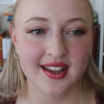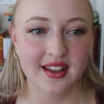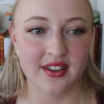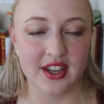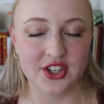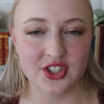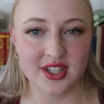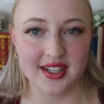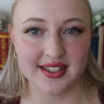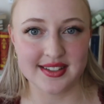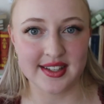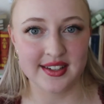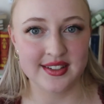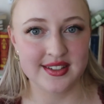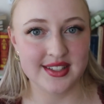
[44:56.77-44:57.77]
Like, she
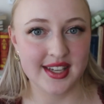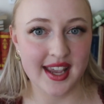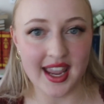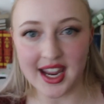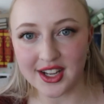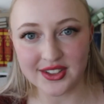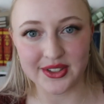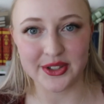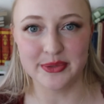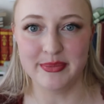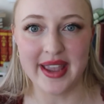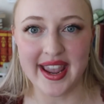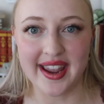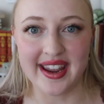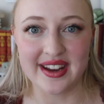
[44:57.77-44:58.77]
is
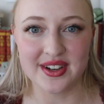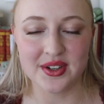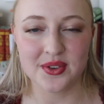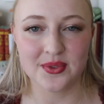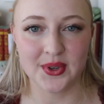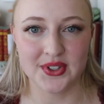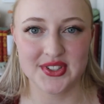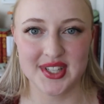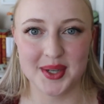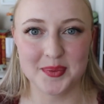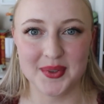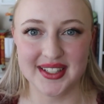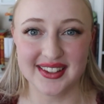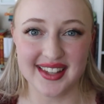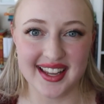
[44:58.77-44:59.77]
tailor-made for
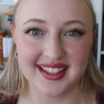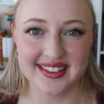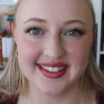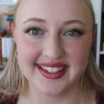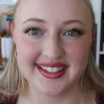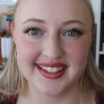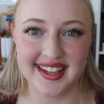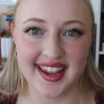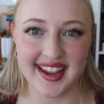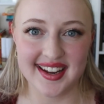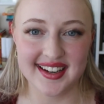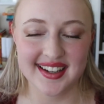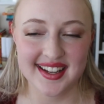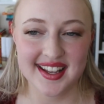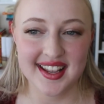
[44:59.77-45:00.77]
someone like
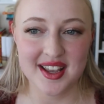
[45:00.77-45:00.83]
Lydgate,